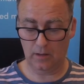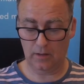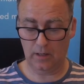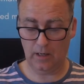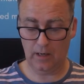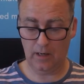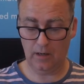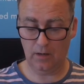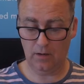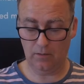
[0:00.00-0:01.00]
Okay,
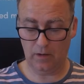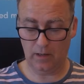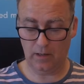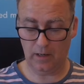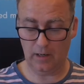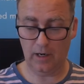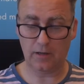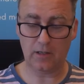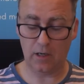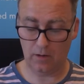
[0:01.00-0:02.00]
unit rate.
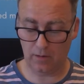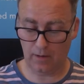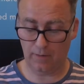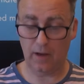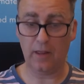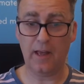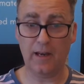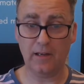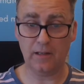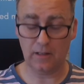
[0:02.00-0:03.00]
So if I
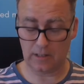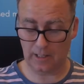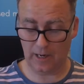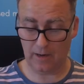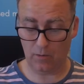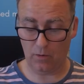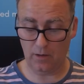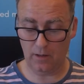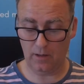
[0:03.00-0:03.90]
then select one,